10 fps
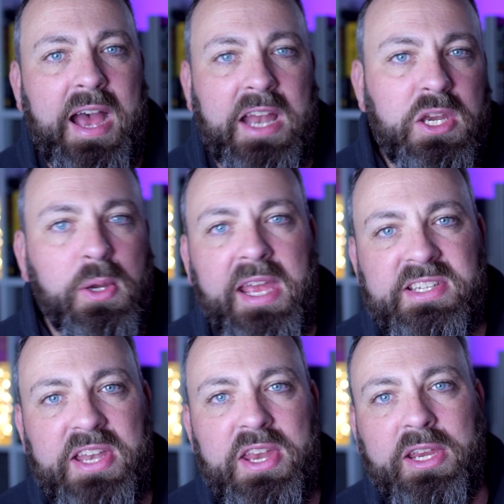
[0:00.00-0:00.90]
and UK
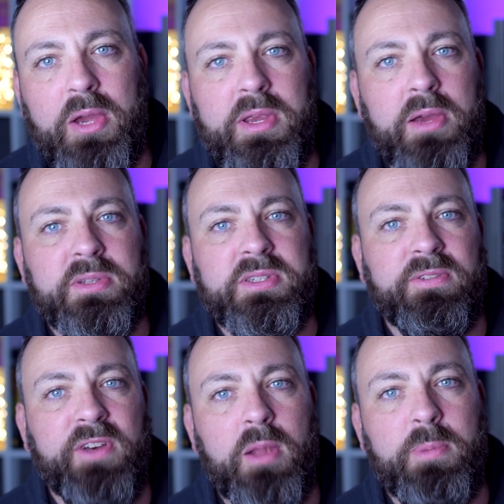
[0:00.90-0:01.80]
10-year gilt yields
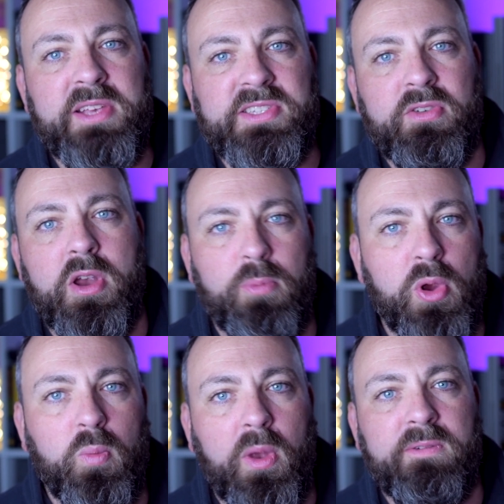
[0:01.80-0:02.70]
fell by
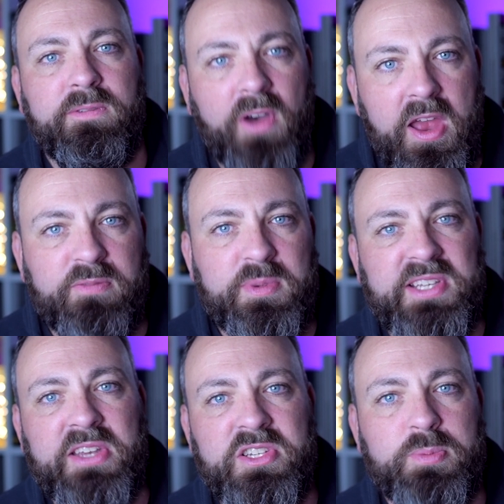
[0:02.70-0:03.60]
0.15
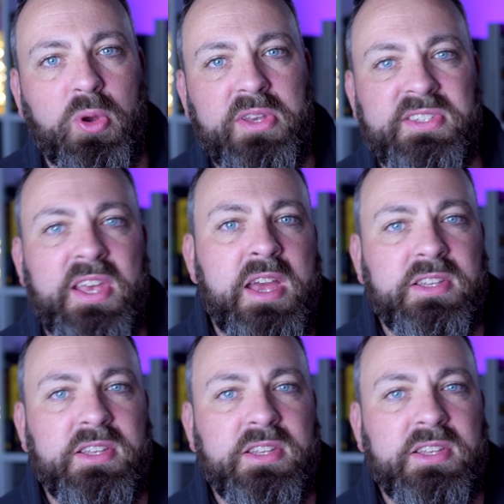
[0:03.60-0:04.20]
percentage points